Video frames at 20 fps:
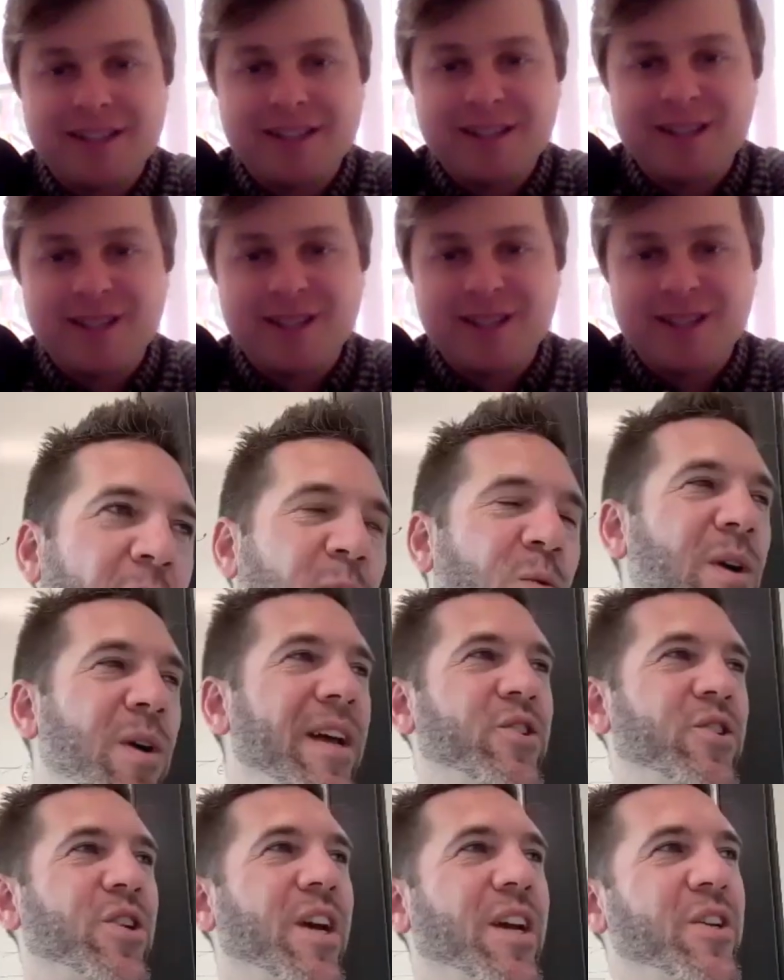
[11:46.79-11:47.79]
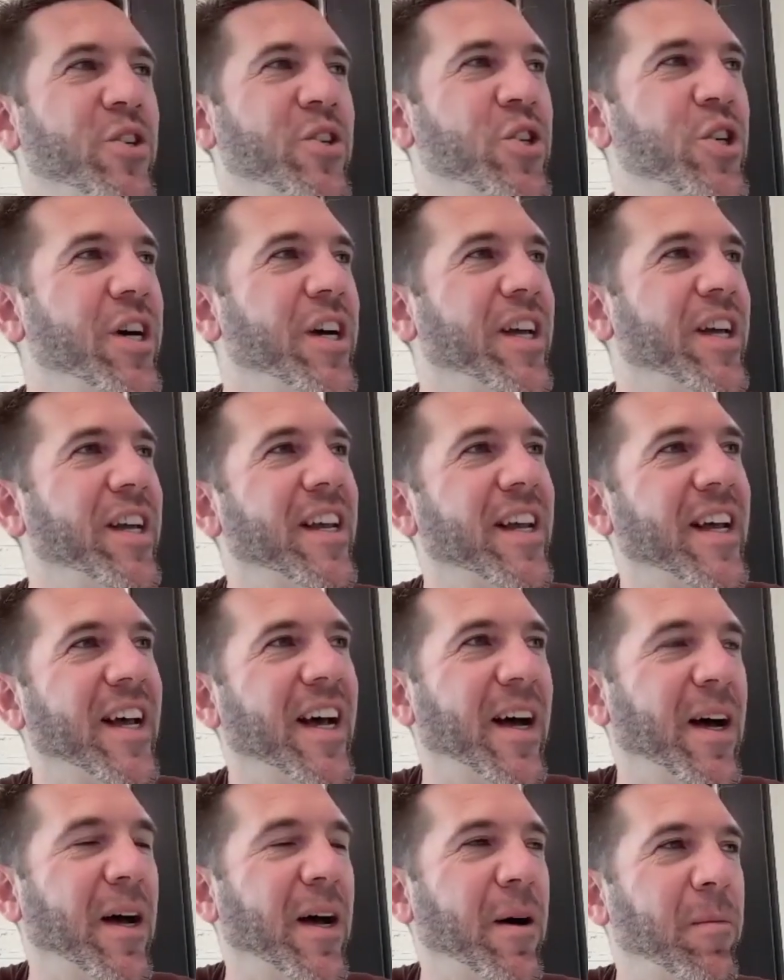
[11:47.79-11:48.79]
No, I wish I should.
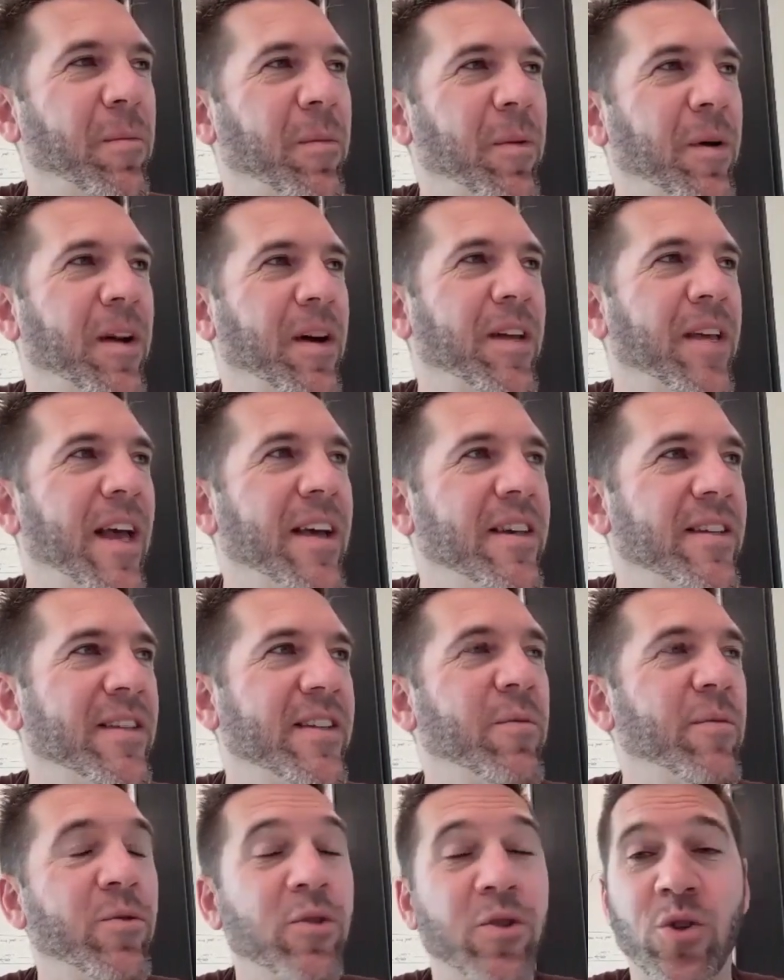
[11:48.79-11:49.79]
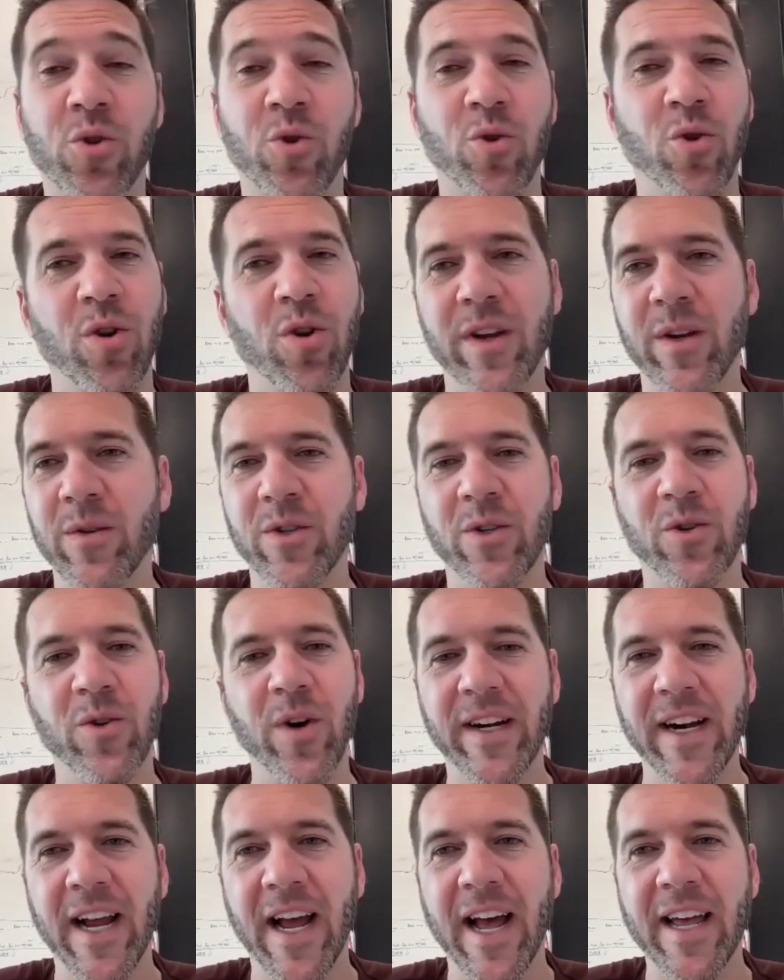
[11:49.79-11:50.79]
Yeah, his name was Troy. He was a
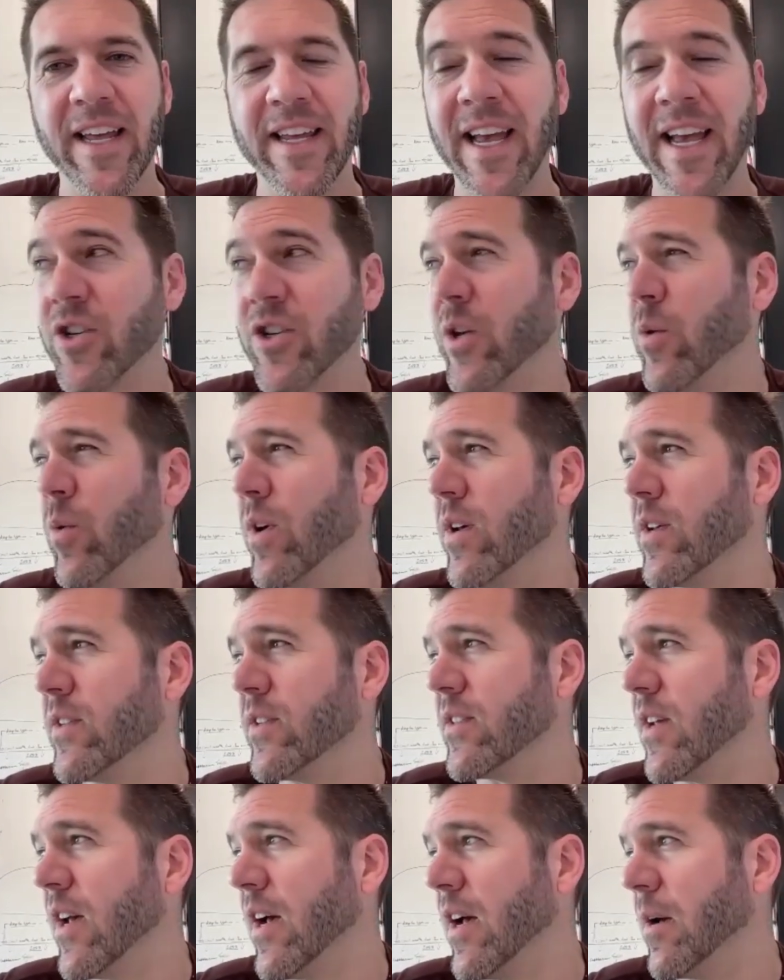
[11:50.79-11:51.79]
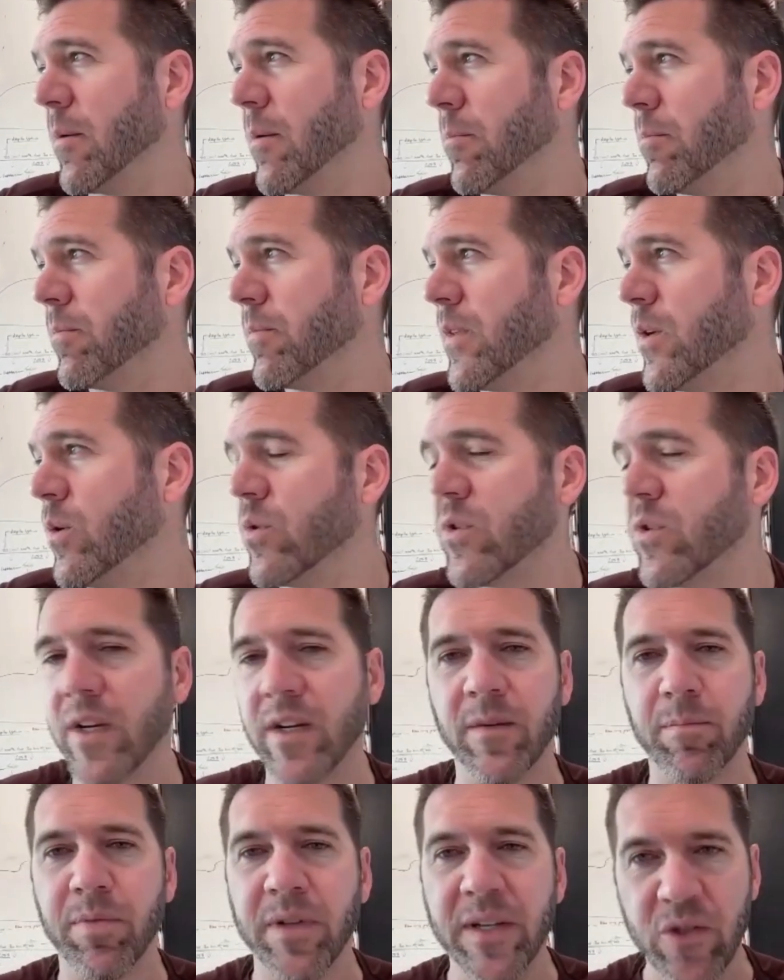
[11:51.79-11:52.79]
great guy. He actually was, he was
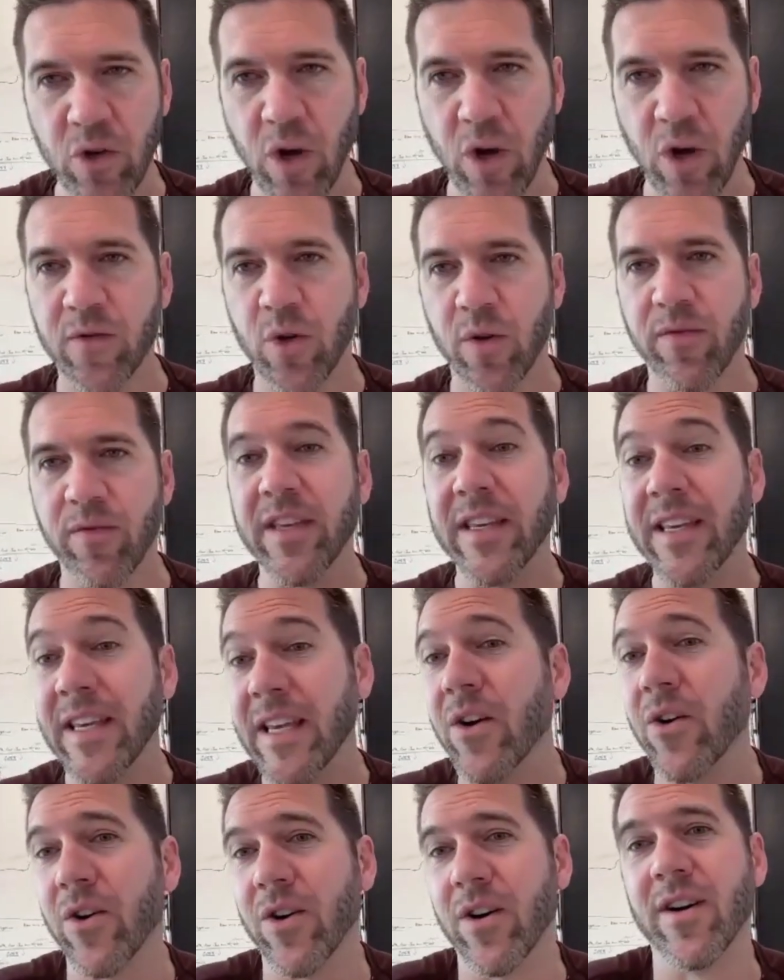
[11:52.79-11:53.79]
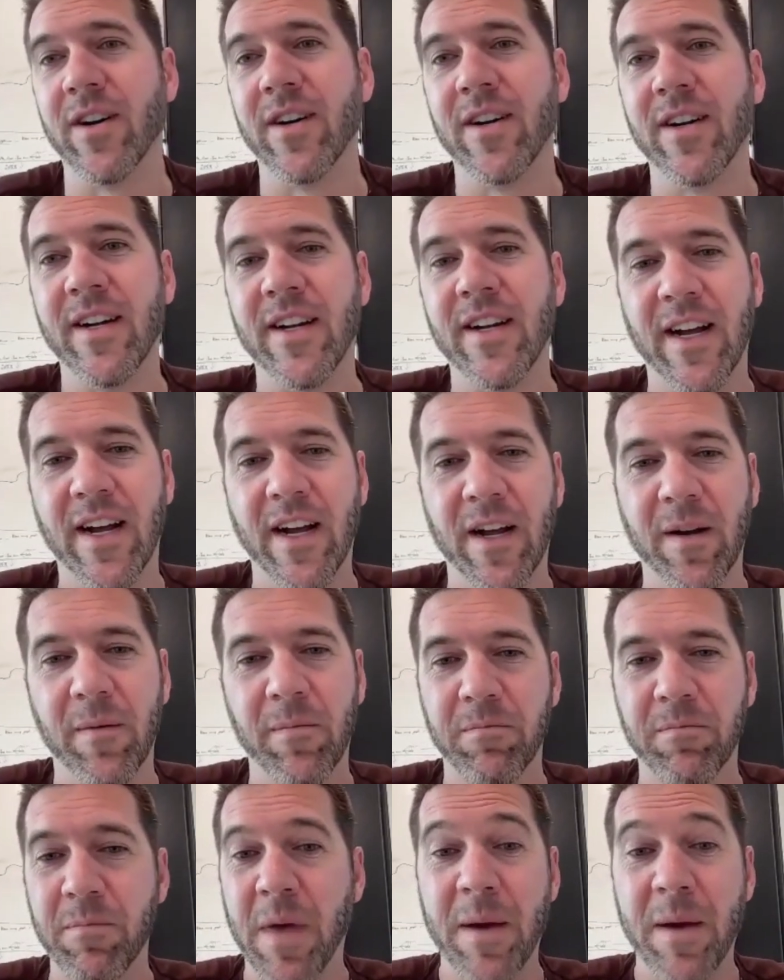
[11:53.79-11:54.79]
like police officer of the year.
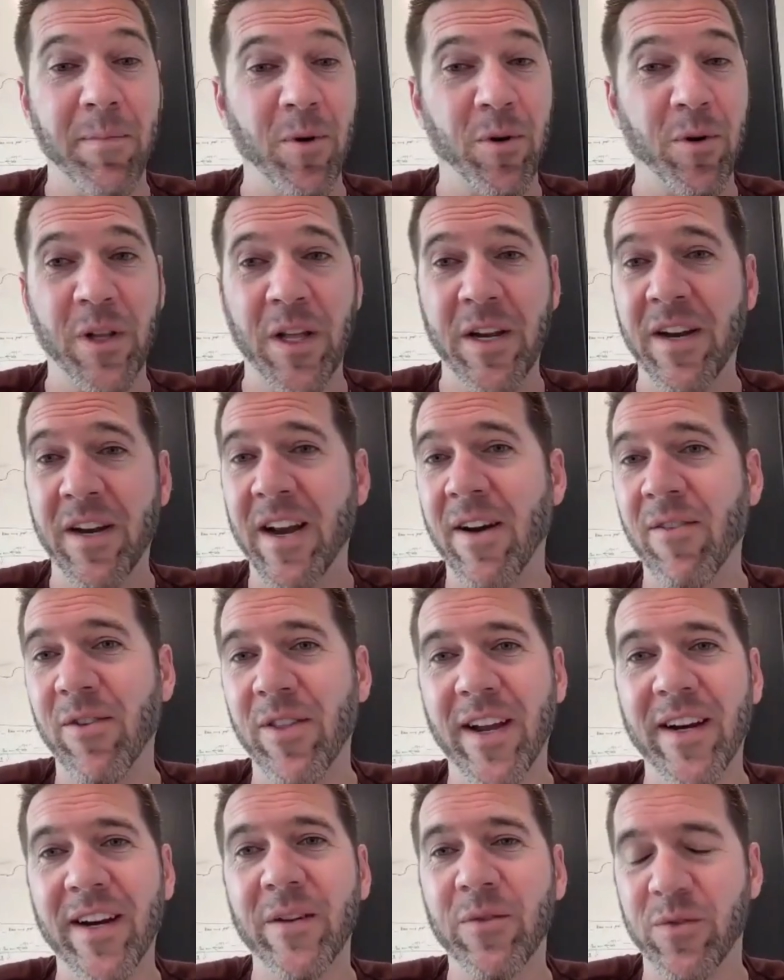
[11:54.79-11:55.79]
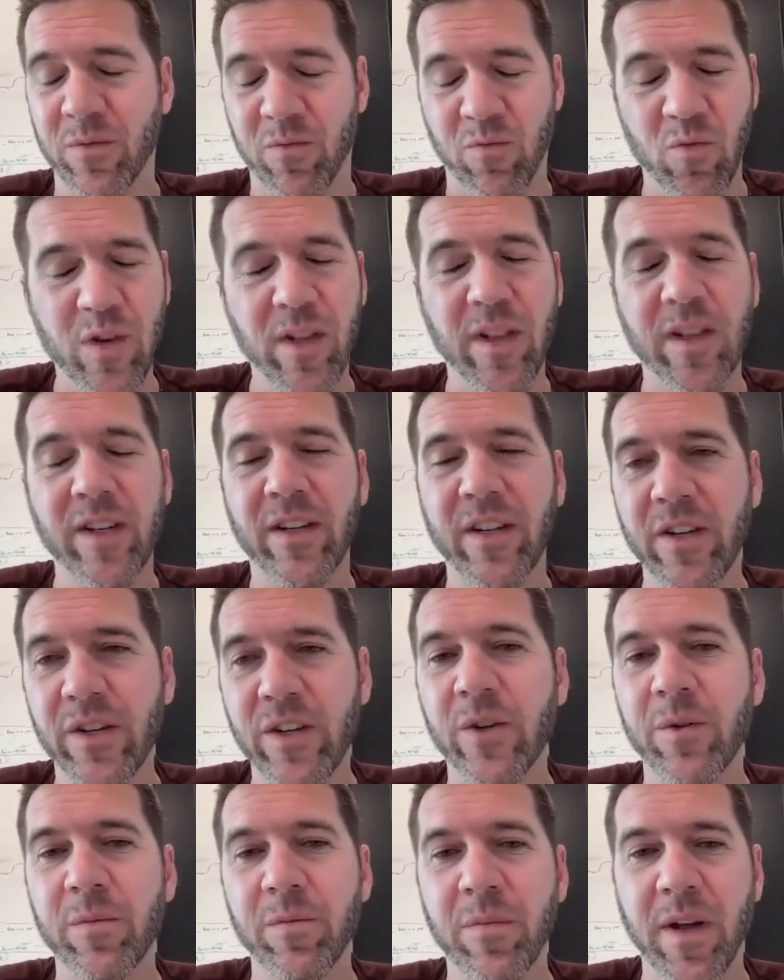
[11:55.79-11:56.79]
Met Bill Clinton and everything. He was a really good
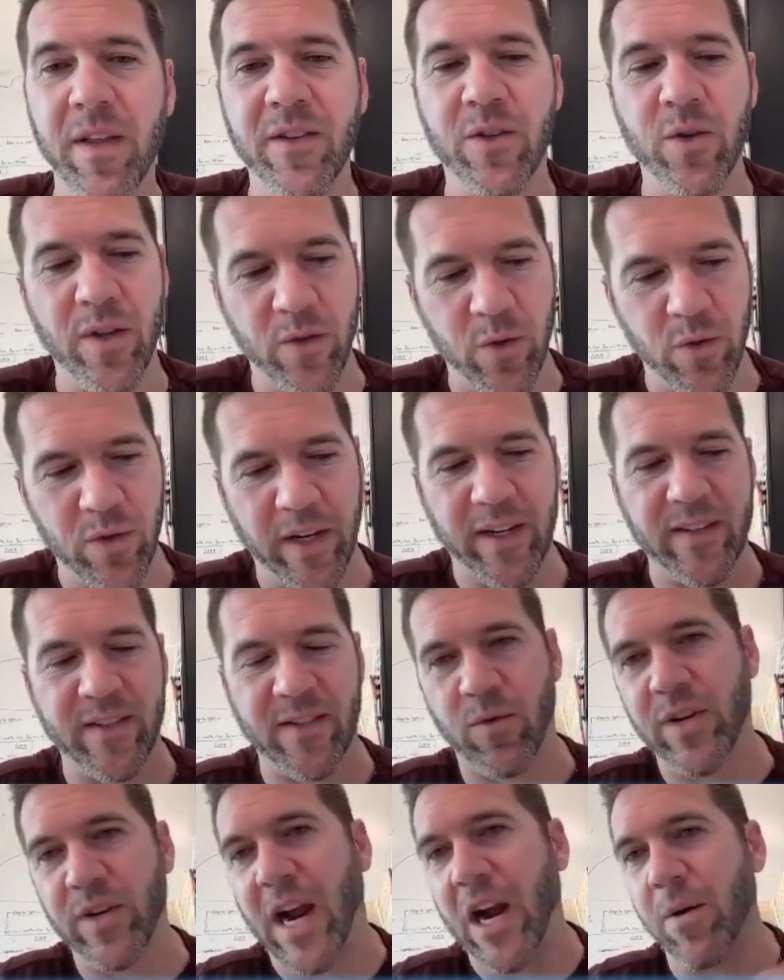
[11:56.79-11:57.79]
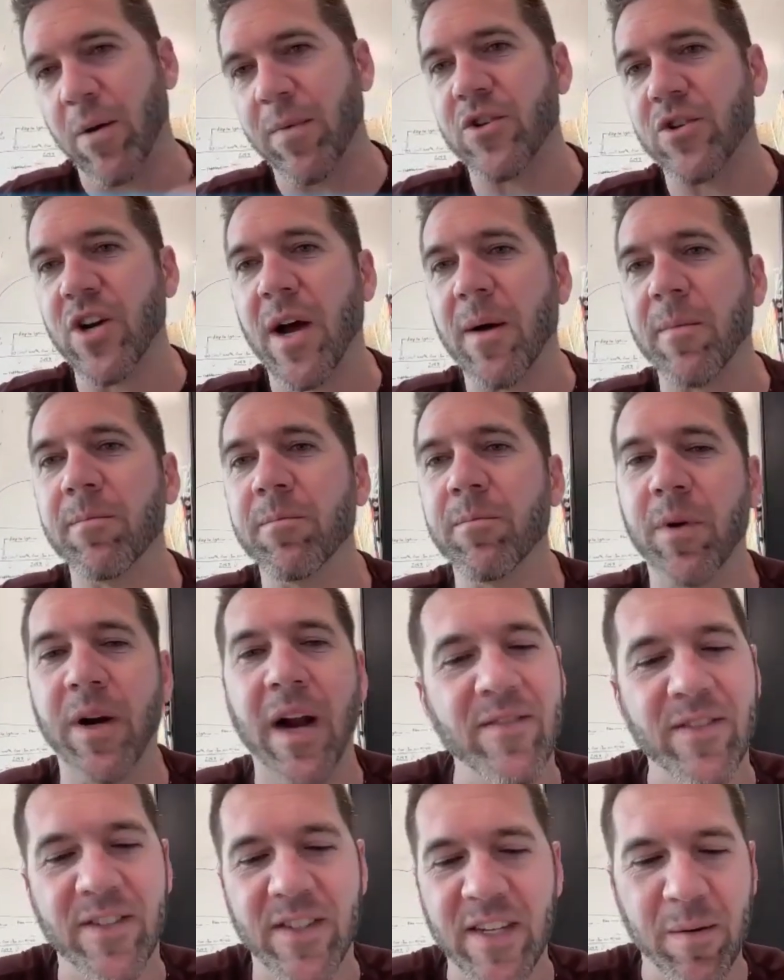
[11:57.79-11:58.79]
dude. But so this was like his retirement job, but I
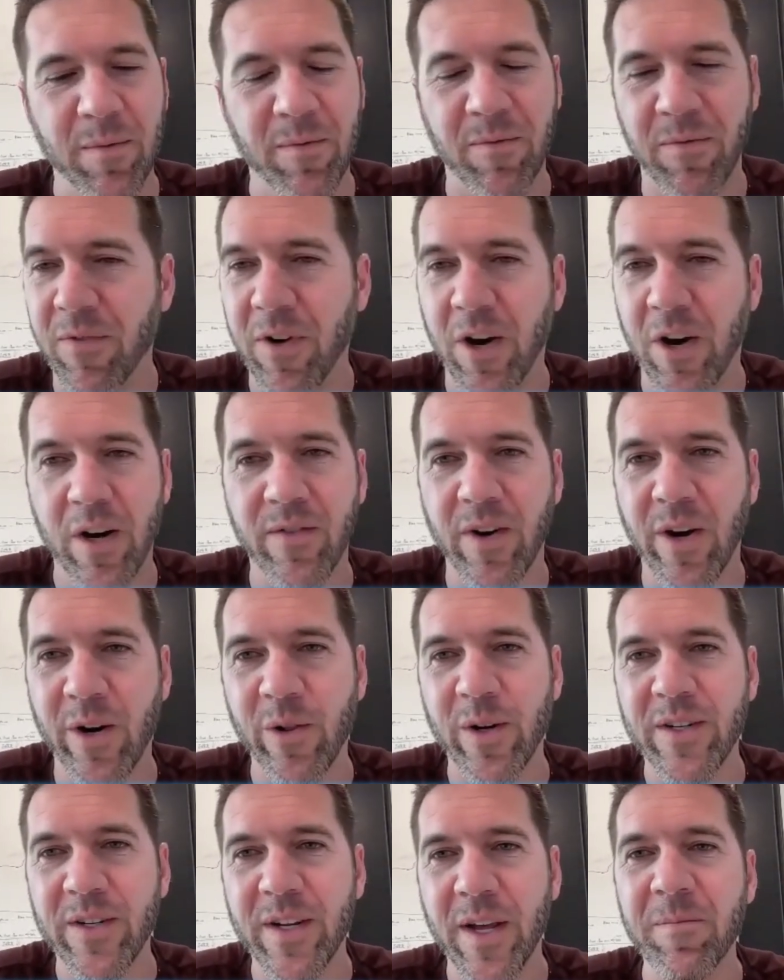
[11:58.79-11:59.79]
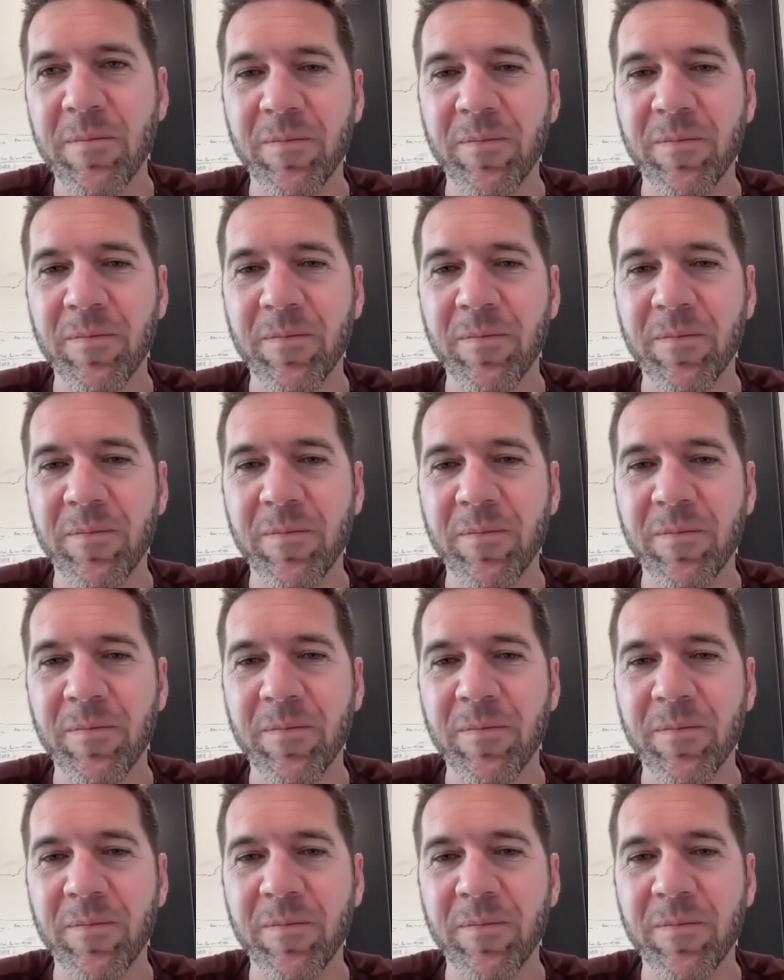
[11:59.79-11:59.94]
hadn't seen him in a very, very long time.